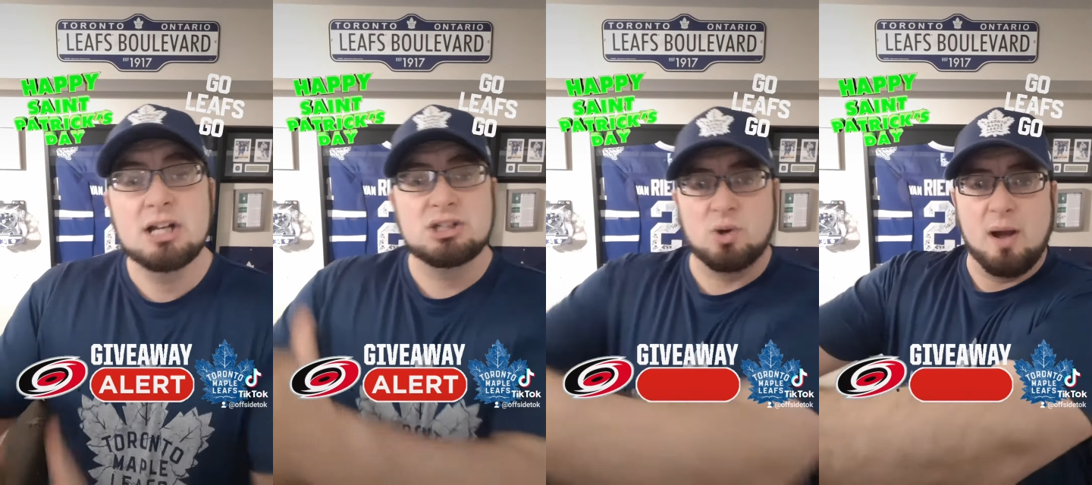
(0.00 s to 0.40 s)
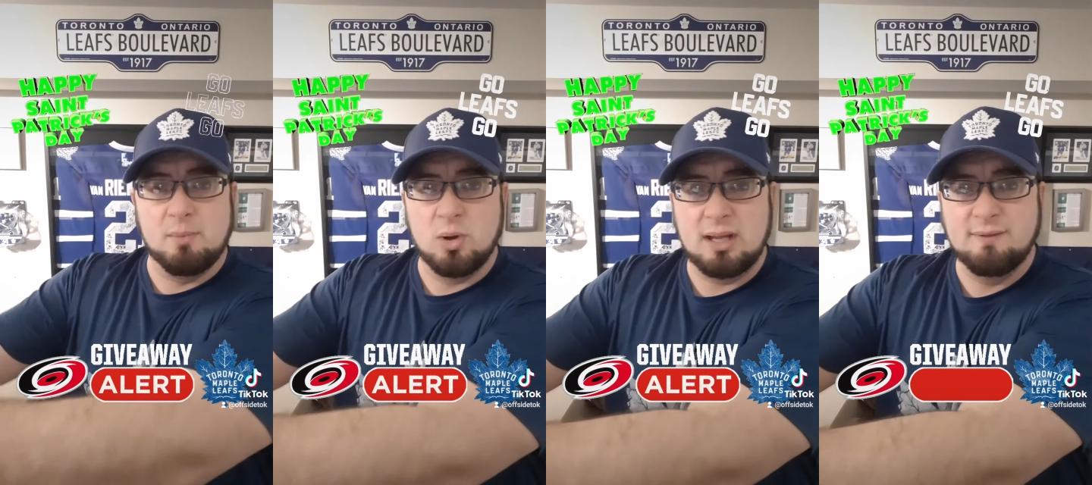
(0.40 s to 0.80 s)
So I'm
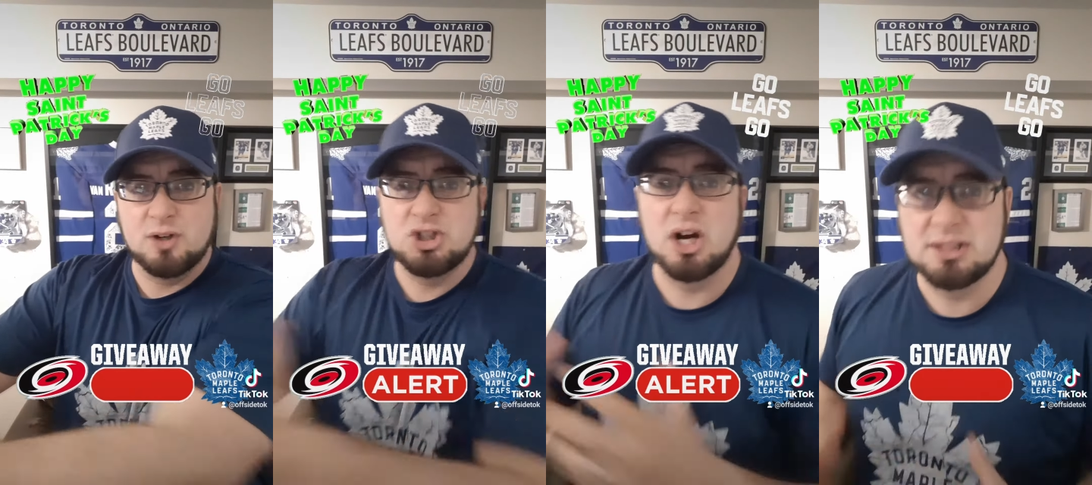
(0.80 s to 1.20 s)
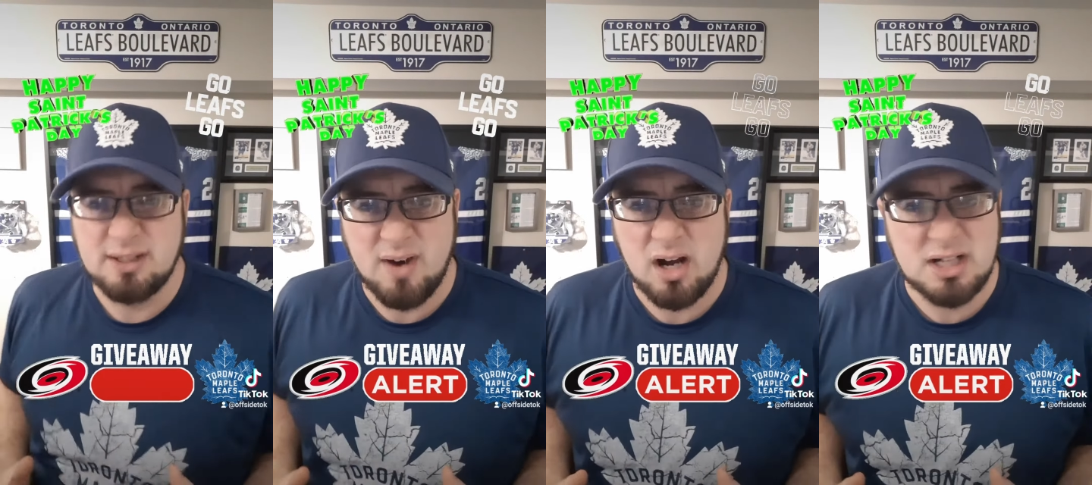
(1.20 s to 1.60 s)
looking for John
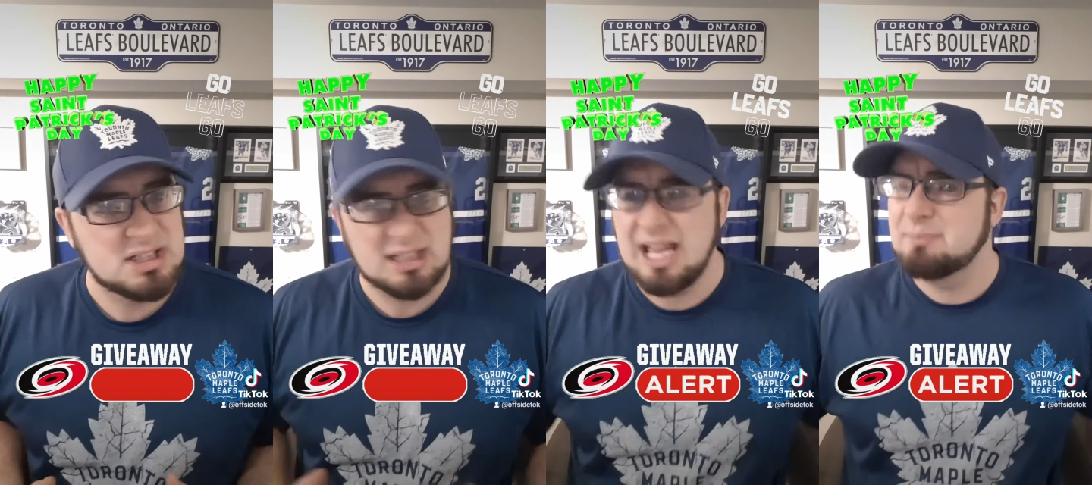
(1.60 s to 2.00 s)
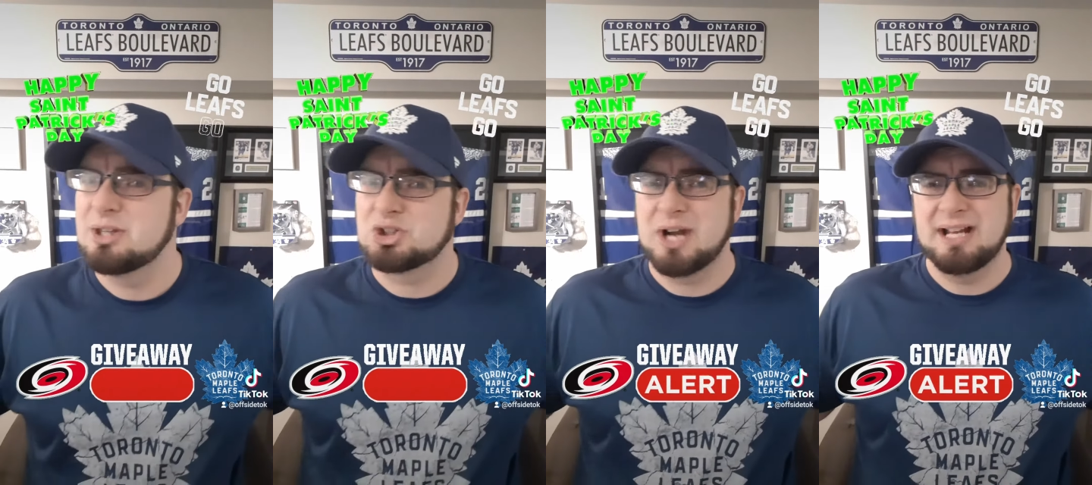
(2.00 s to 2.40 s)
Tavares to keep the
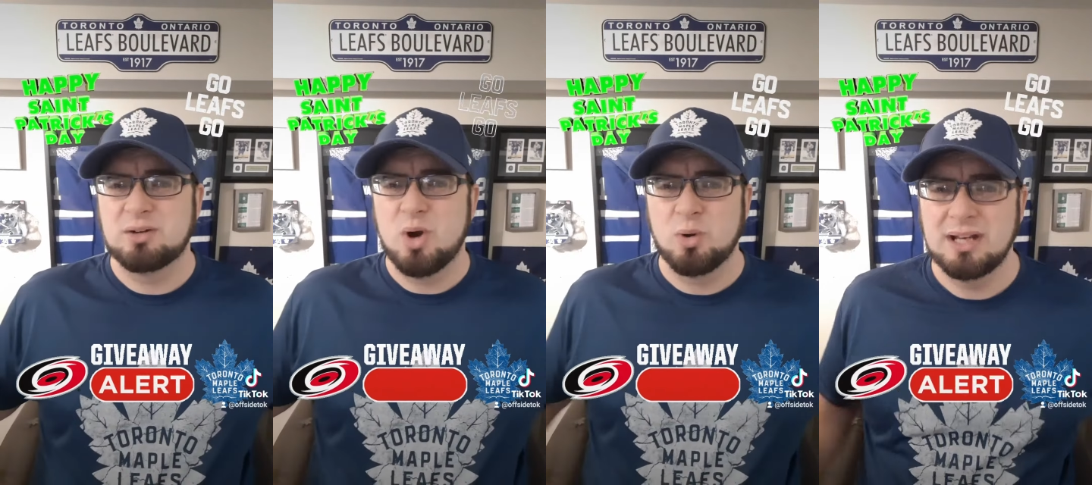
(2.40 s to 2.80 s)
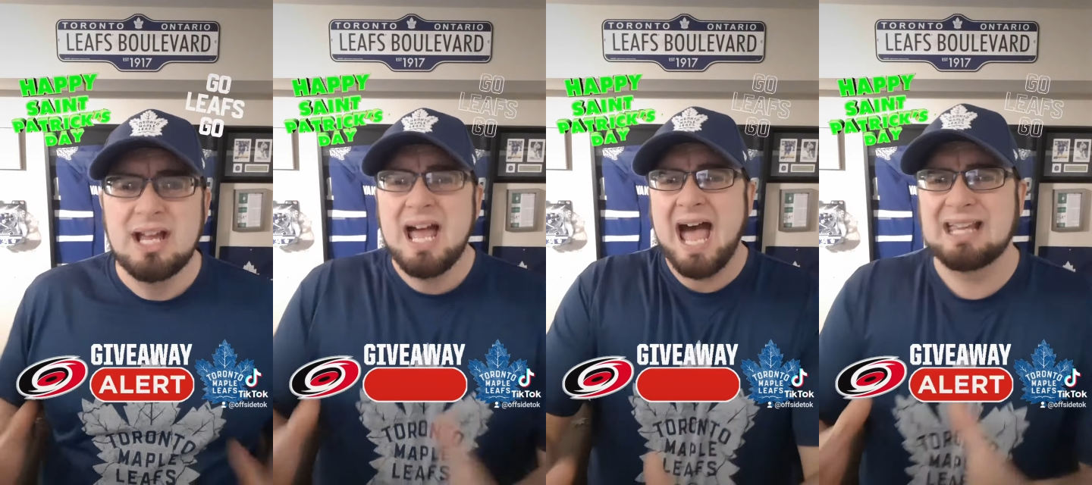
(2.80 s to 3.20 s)
trainer rolling
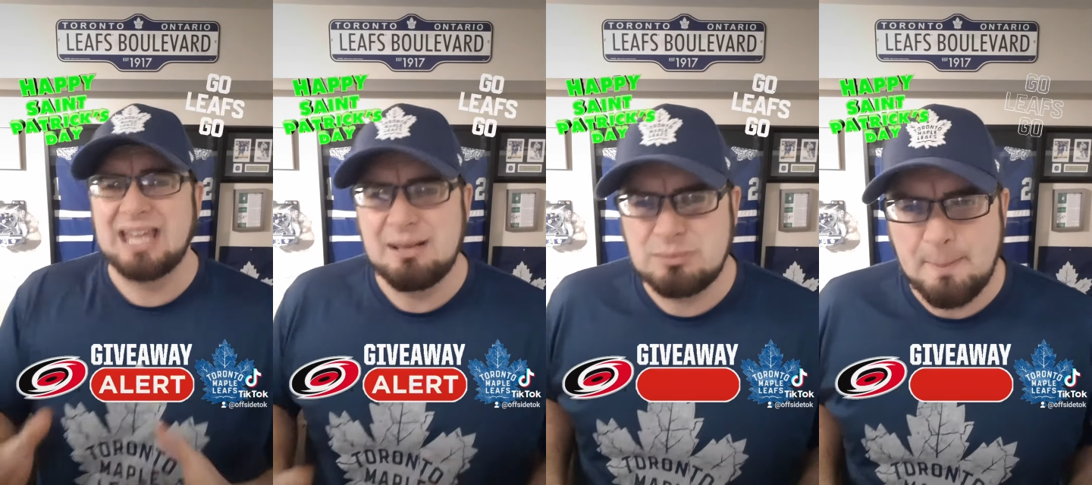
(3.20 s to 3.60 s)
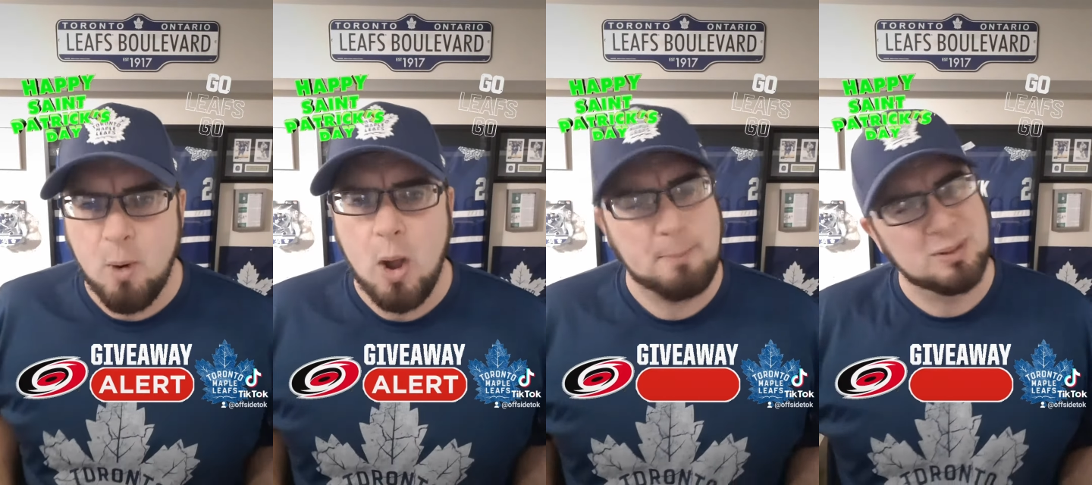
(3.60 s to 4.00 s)
and keep the
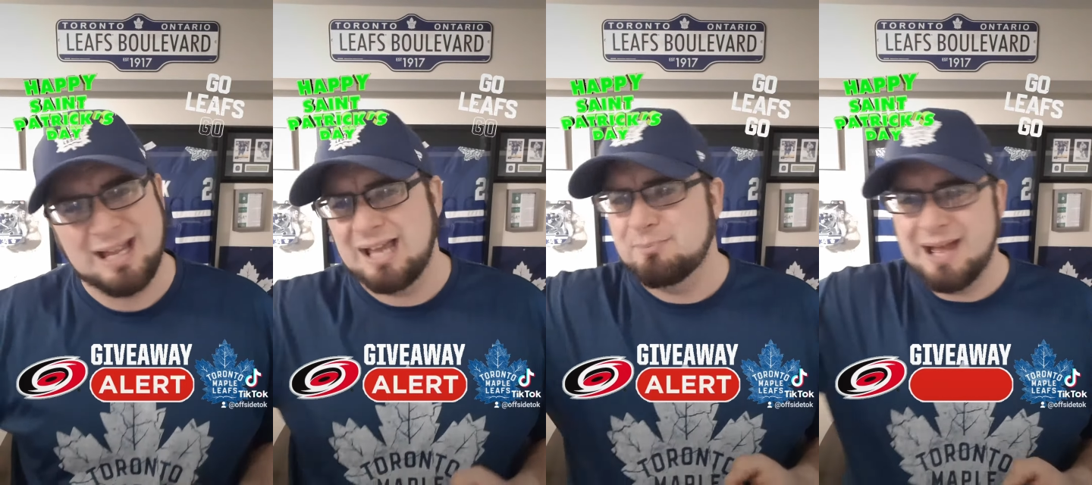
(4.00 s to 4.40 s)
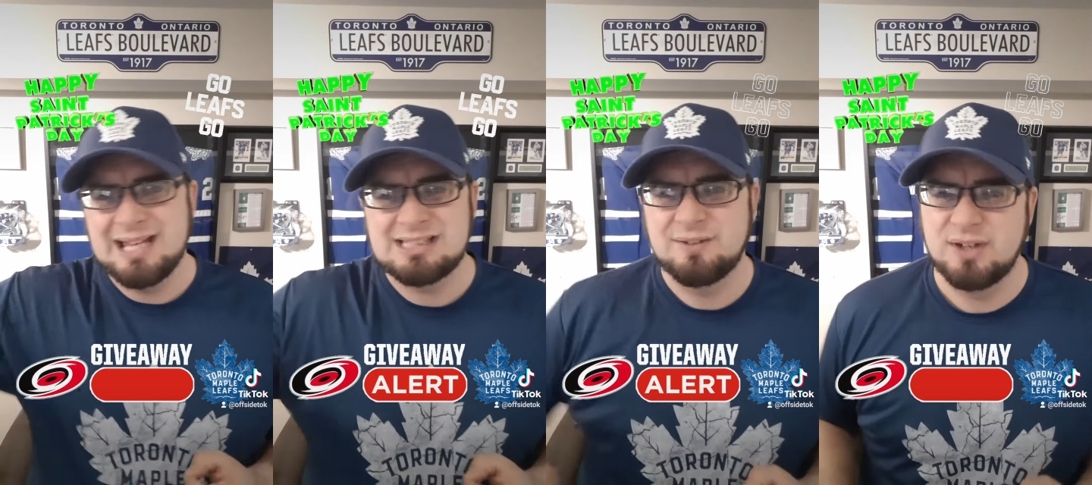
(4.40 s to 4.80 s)
point per game
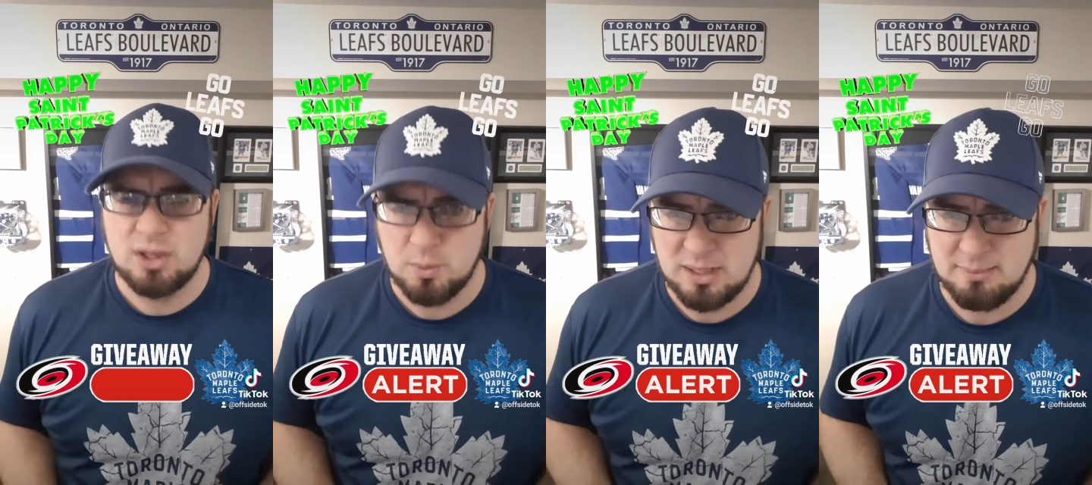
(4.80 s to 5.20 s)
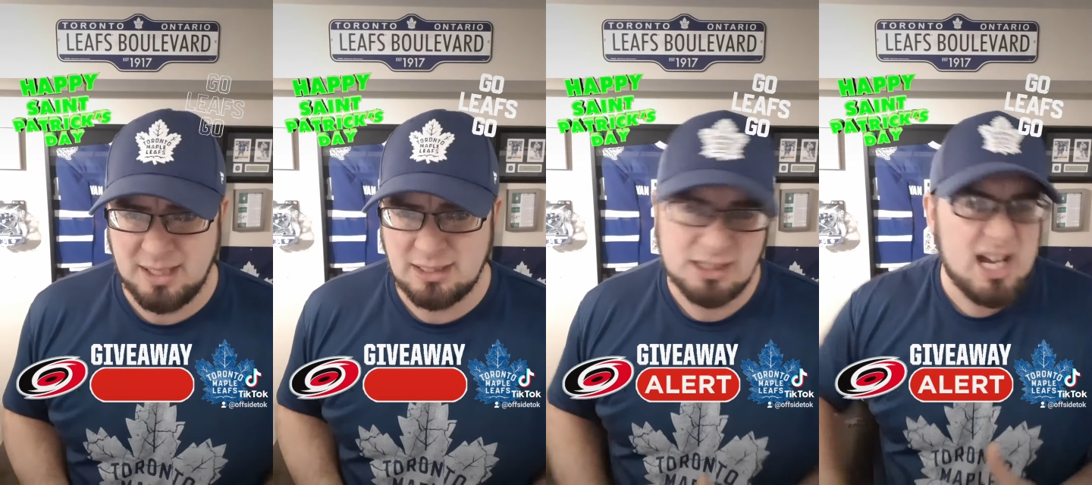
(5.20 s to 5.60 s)
pace, if you know what I mean.